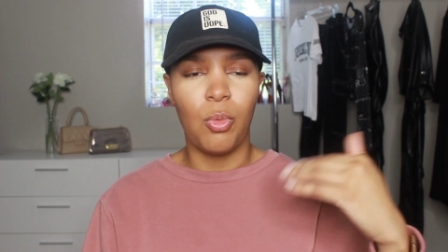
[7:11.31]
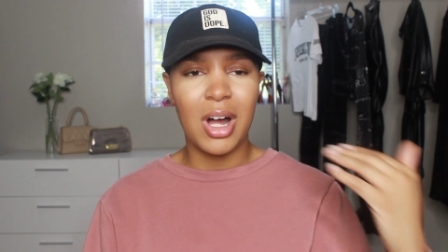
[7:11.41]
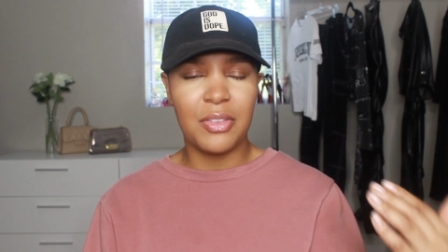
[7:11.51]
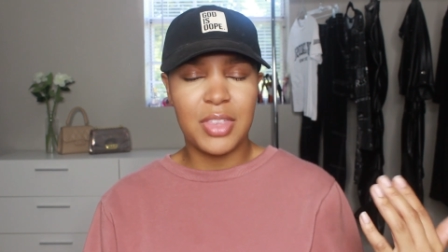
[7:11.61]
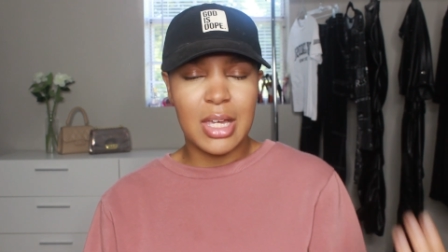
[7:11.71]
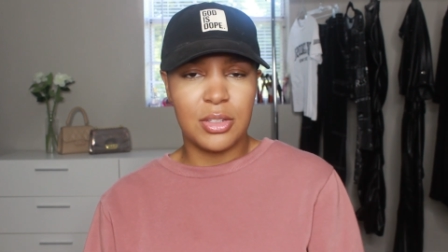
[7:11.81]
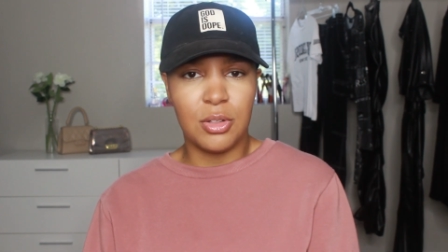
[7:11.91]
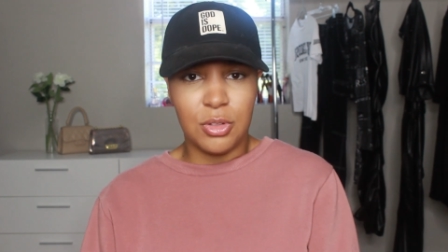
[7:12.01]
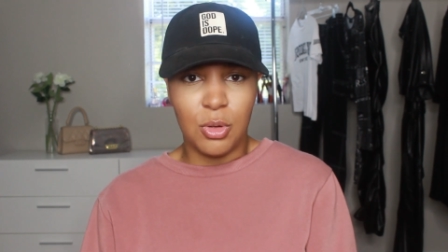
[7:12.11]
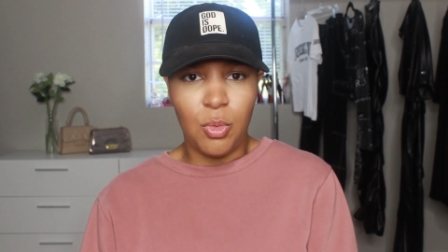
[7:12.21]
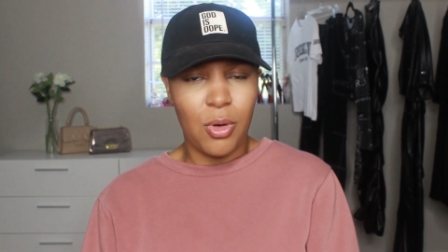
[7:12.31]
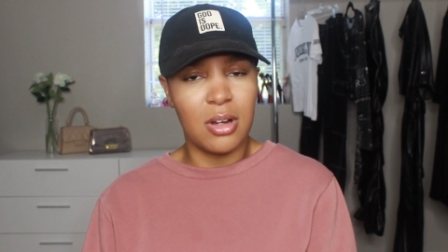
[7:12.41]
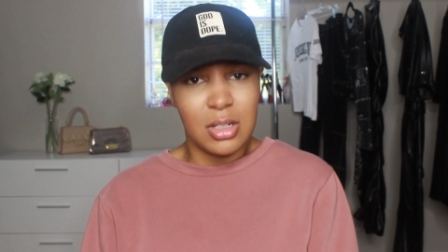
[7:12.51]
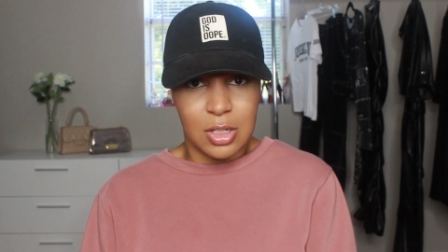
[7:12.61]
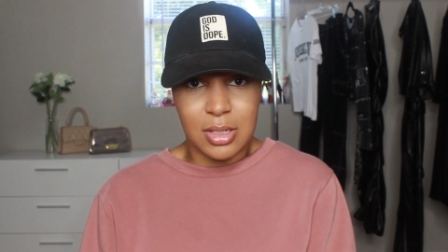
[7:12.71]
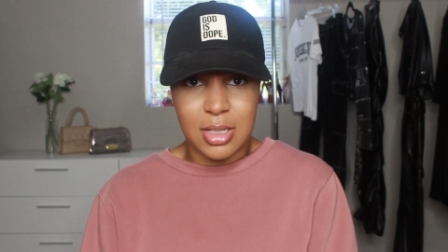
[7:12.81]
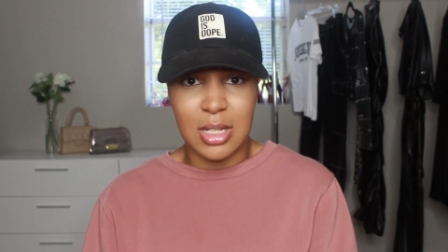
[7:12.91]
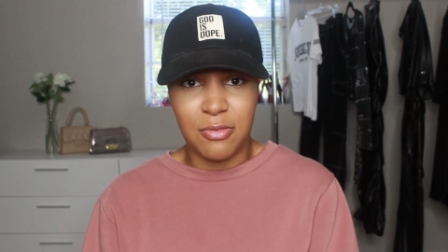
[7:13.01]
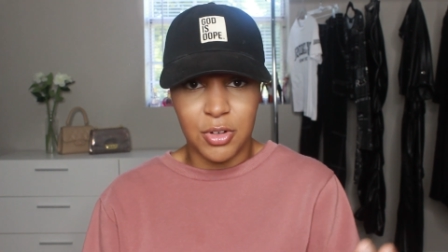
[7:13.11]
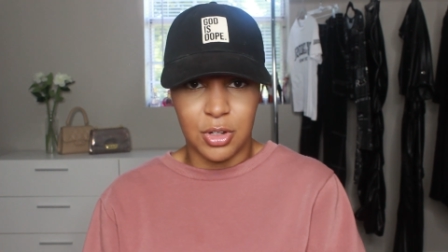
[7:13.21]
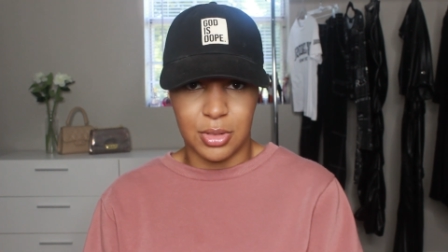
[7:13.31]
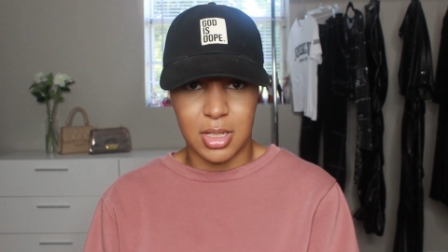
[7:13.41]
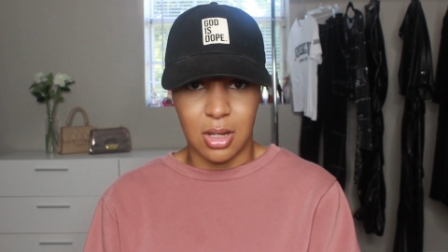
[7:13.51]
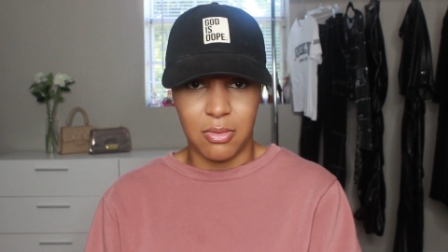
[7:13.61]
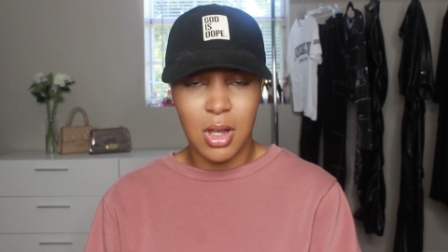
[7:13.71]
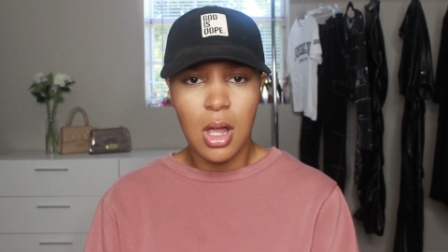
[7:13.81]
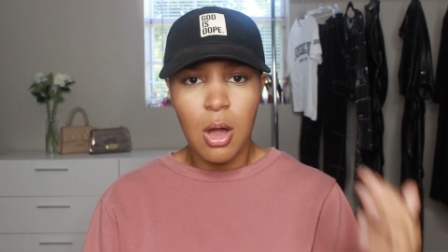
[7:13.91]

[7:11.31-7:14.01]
what things do you want to see for yourself